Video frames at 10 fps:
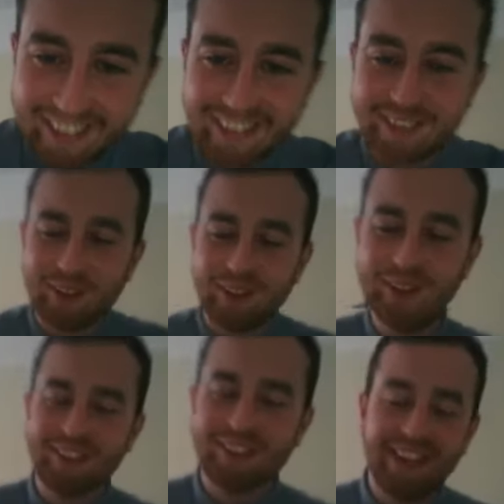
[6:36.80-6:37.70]

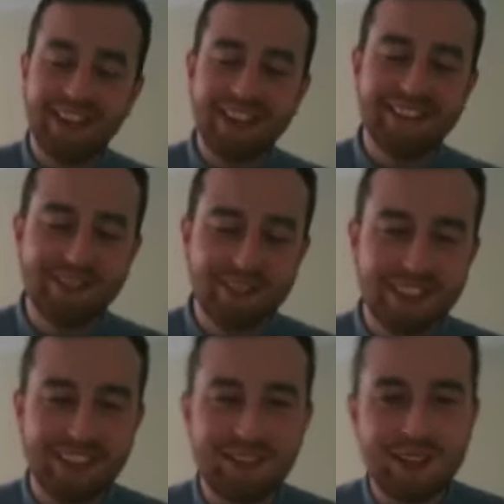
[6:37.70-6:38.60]
So that seems to
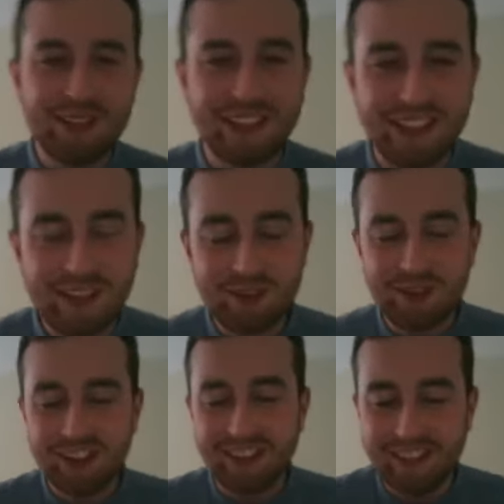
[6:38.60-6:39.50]
give an indication
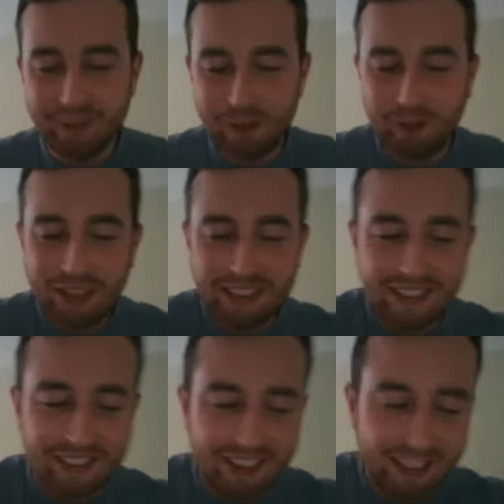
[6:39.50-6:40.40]
that when the
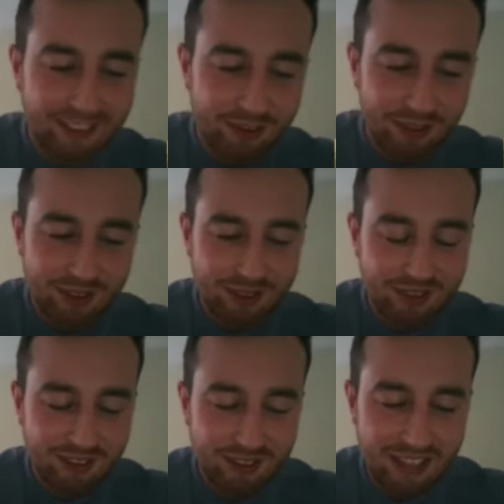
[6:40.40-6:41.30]
Daily Record
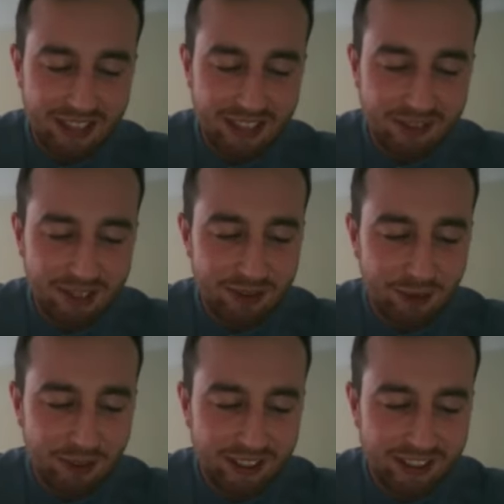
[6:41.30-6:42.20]
gave this
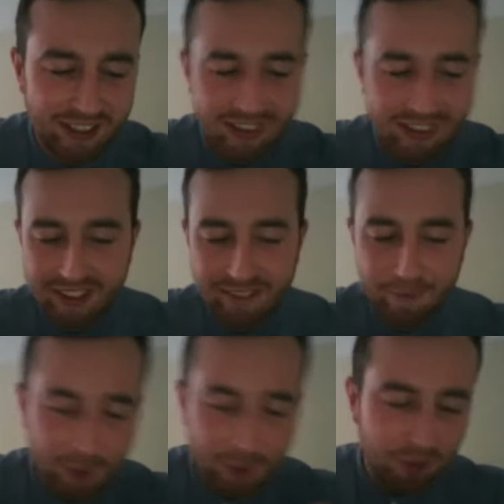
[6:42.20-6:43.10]
story,
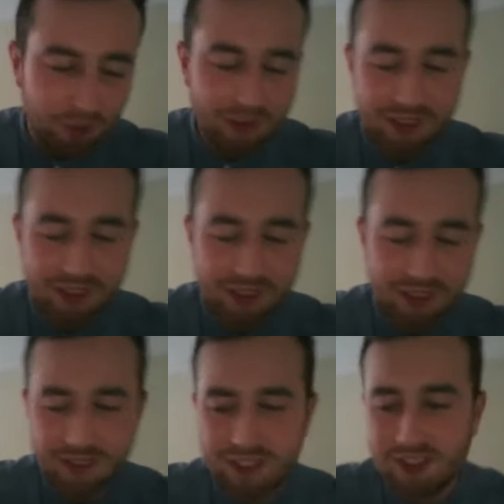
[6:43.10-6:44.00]

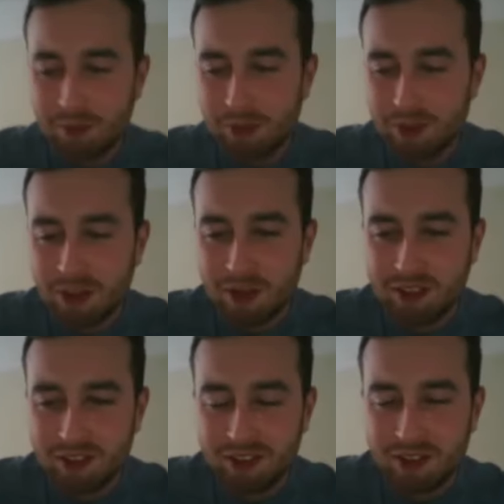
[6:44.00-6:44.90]
obviously something was
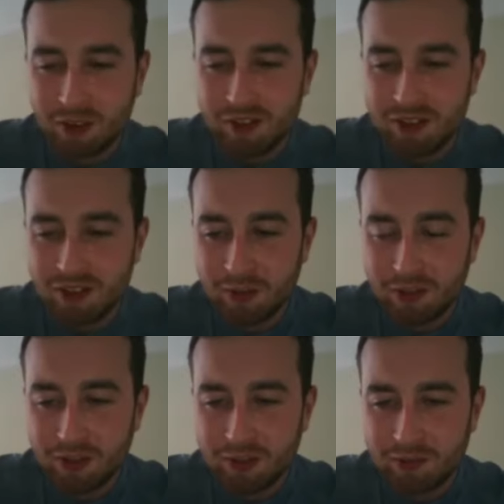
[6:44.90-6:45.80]
amiss.
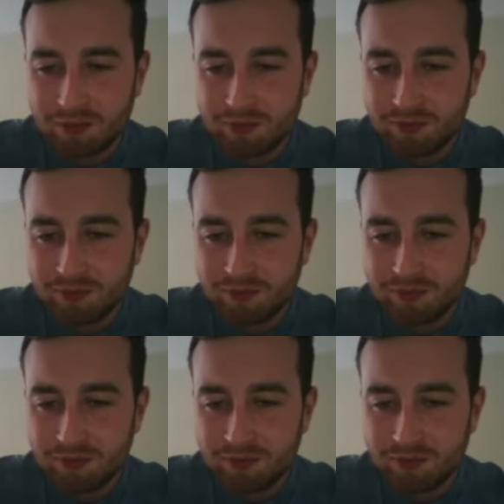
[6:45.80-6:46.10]
Obviously it was.